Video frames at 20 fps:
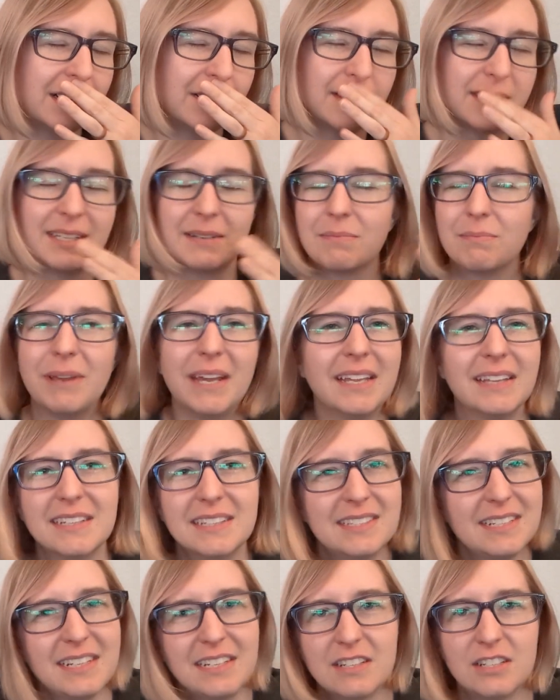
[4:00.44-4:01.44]
and I was like, man,
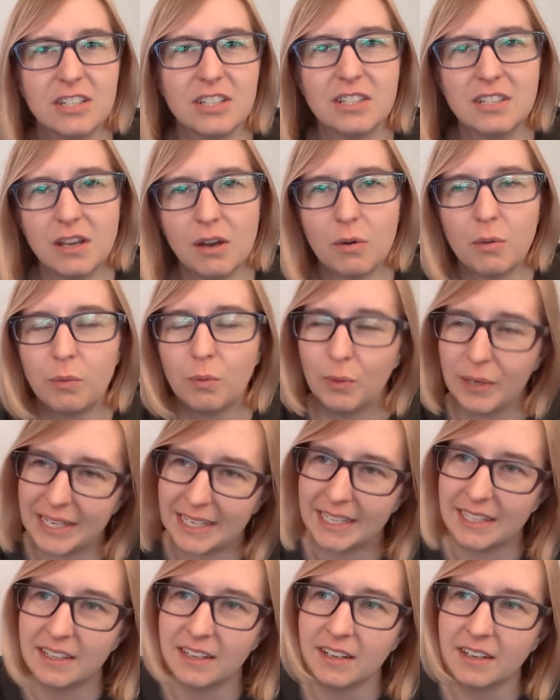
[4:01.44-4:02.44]
this tea is just so
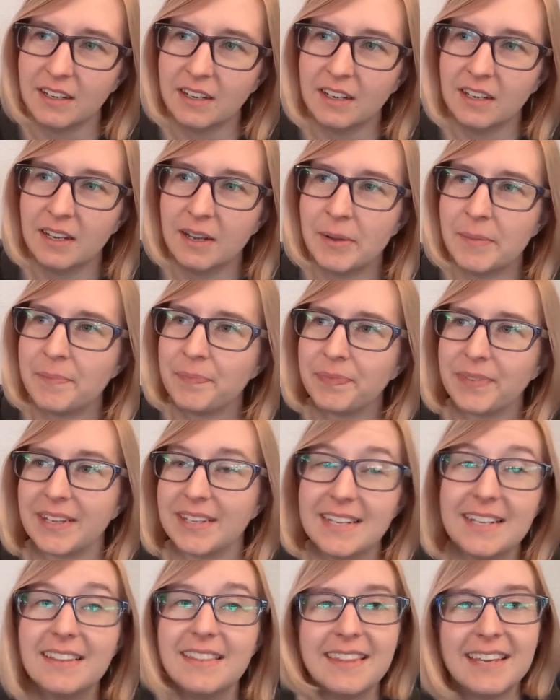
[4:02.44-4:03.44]
weak. I
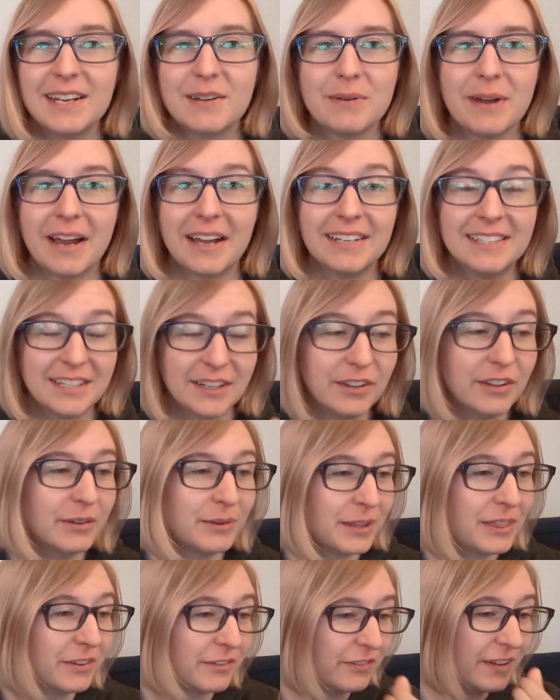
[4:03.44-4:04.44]
didn't think about it until
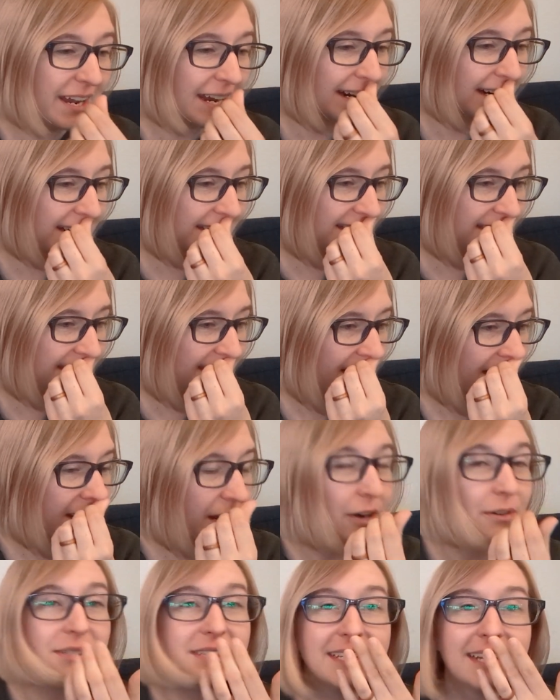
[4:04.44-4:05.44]
with the Vicks.
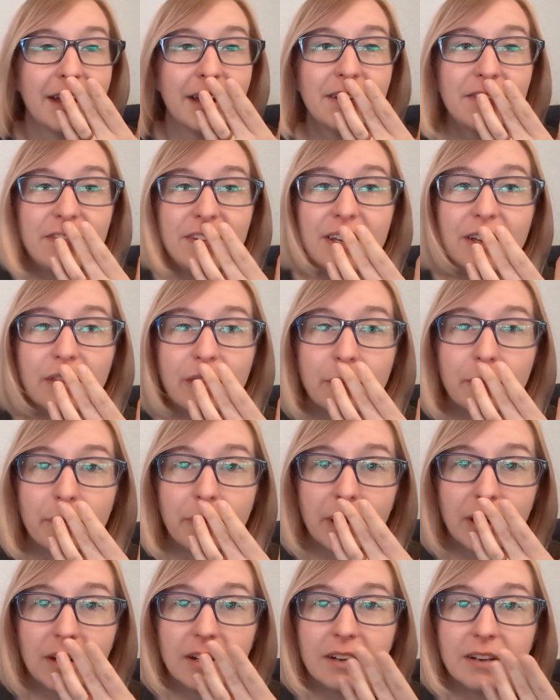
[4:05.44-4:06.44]
Oh, see, now I feel the
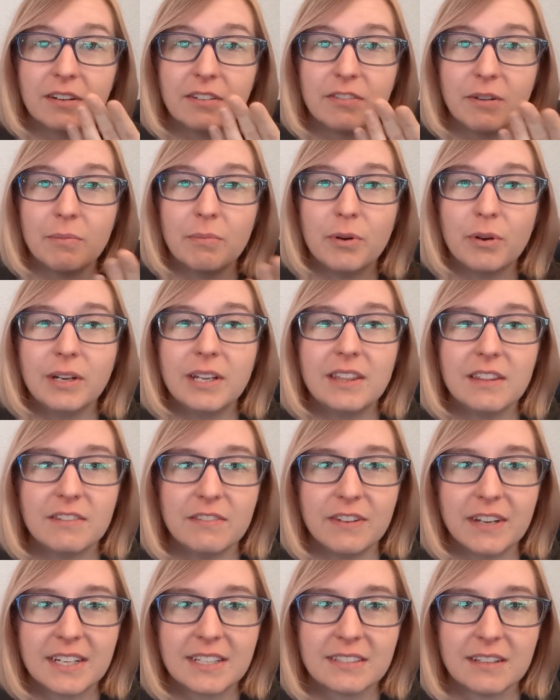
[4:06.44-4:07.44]
burn from putting the
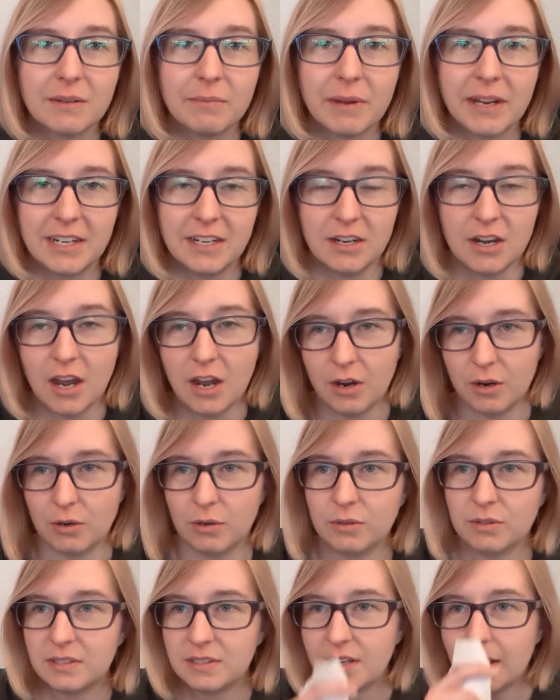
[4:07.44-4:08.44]
Vicks on my
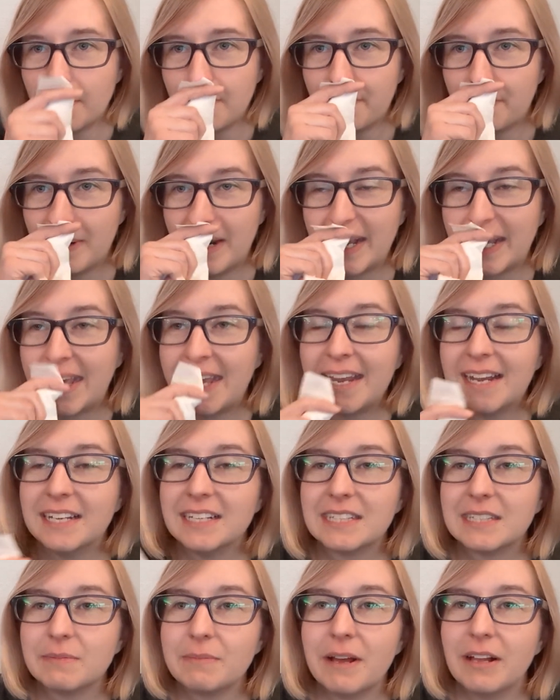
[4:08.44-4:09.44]
nose, but I
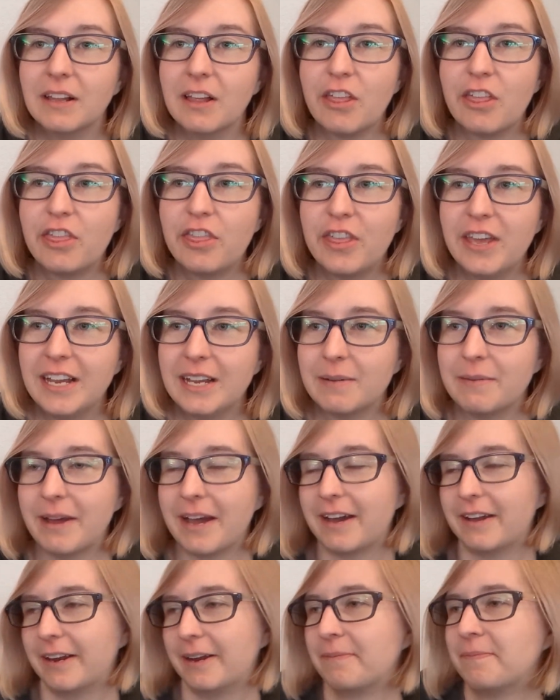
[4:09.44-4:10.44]
can't smell a thing
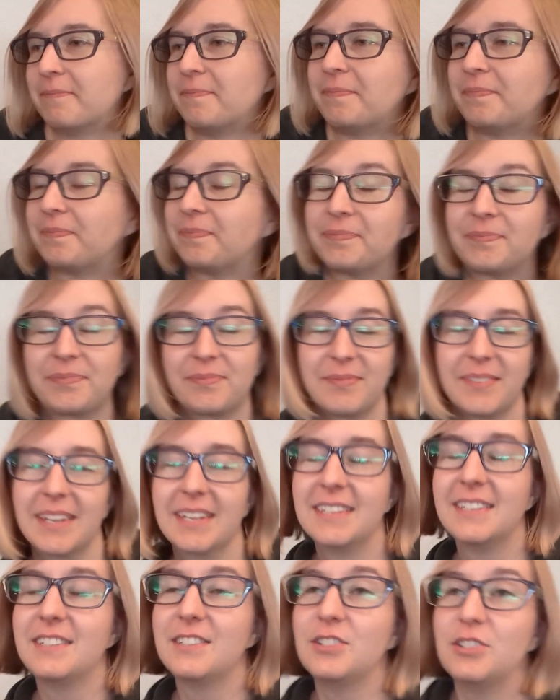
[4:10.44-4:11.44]
about it.
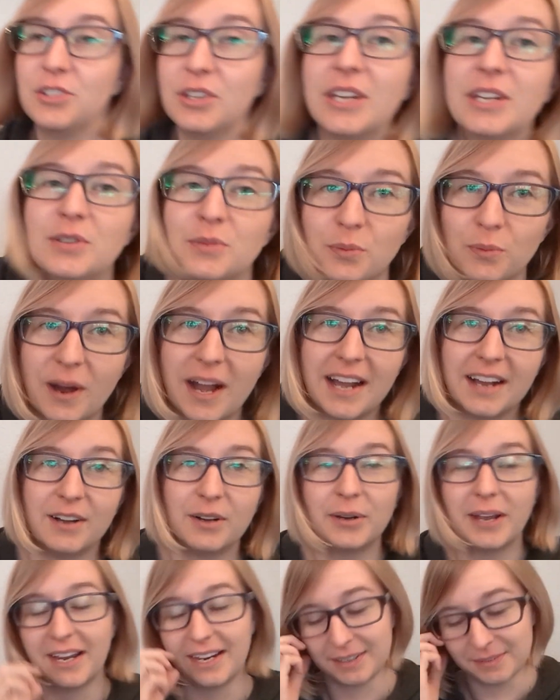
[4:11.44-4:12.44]
It's, it's wild.
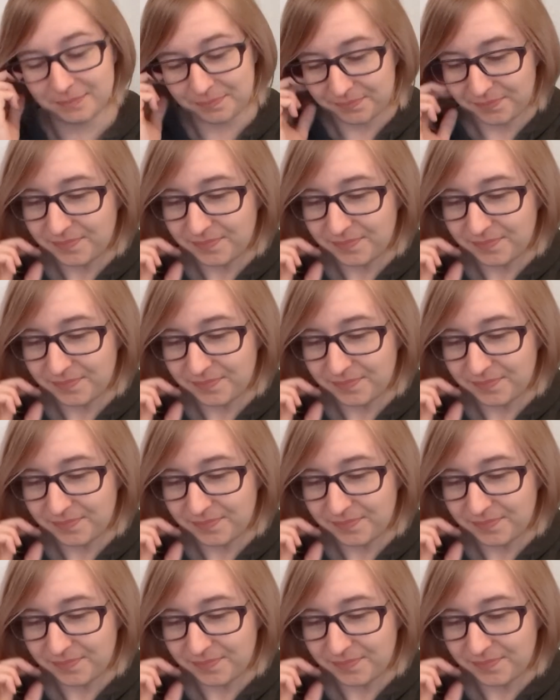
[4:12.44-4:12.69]
Okay,